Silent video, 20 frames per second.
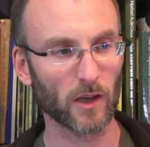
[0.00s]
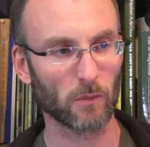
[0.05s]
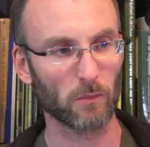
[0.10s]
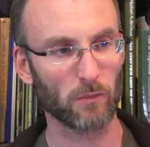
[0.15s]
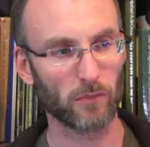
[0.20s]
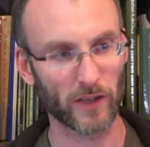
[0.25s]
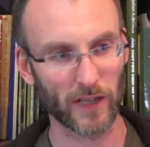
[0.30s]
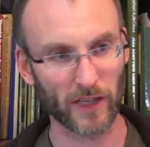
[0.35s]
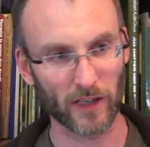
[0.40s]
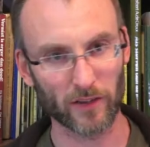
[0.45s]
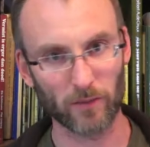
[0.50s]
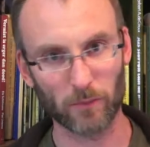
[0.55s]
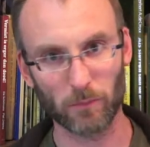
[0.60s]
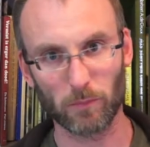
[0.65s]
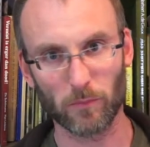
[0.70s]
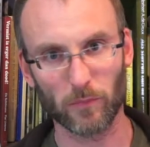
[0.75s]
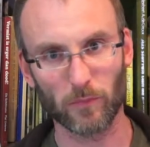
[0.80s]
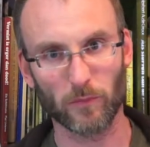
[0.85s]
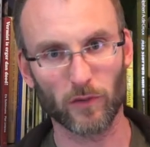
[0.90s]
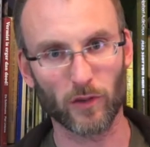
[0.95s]
bring
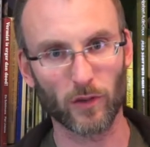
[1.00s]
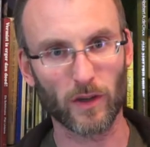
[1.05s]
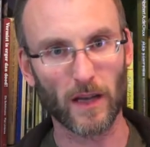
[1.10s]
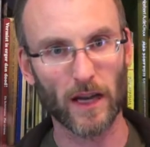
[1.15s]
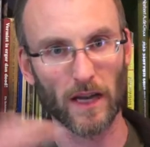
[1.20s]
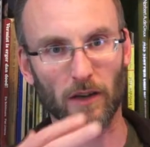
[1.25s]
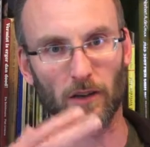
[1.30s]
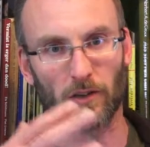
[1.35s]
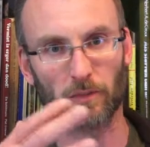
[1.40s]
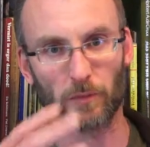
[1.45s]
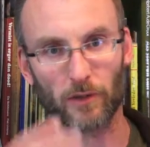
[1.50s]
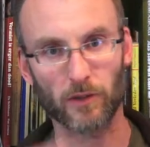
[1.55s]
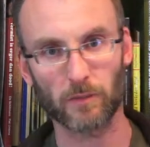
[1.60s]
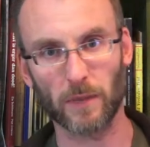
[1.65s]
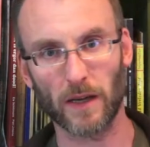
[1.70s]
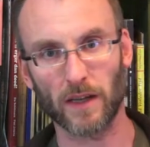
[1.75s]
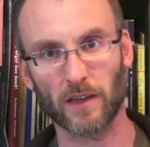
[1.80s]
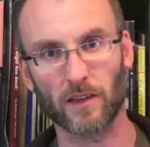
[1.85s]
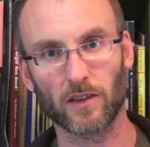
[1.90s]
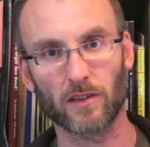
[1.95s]
together
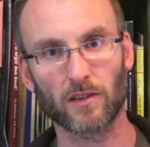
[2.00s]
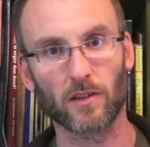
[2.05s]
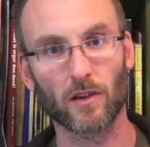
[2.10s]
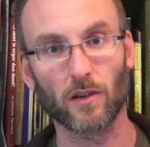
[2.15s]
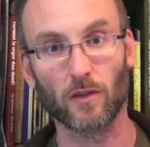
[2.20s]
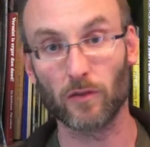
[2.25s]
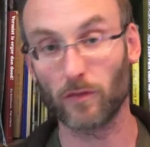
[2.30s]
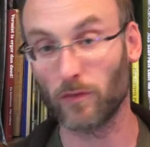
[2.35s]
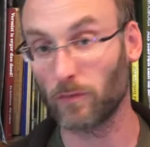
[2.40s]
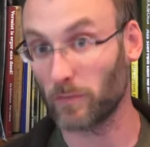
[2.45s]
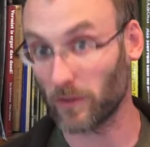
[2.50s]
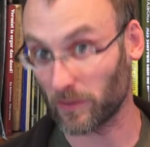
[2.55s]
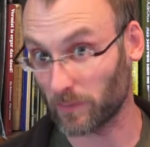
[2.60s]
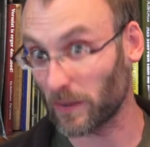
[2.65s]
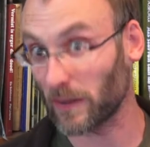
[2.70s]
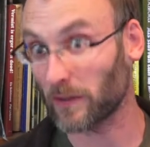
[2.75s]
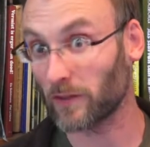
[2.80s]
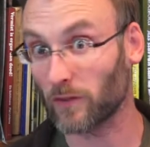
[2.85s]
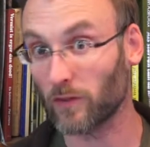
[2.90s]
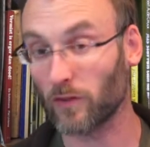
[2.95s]
perspectives
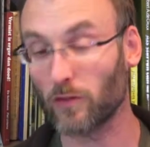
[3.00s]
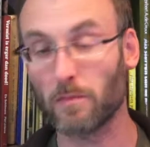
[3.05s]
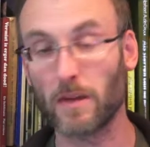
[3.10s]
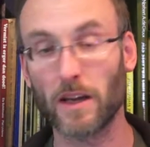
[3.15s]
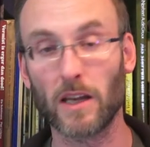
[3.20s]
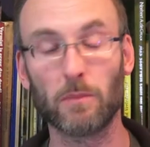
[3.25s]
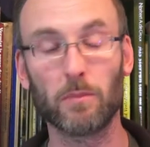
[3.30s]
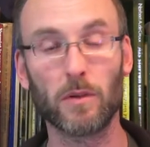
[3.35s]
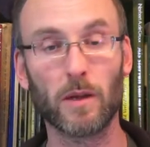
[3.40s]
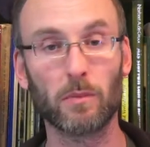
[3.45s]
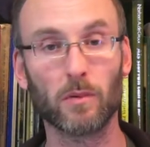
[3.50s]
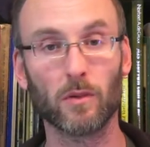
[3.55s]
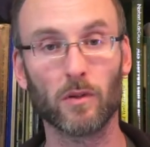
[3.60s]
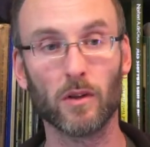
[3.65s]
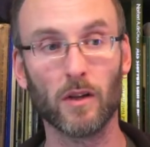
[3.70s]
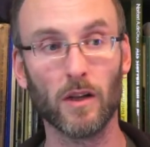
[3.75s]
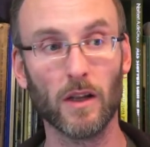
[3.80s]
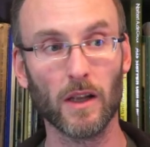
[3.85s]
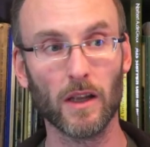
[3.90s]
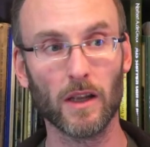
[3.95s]
of many people,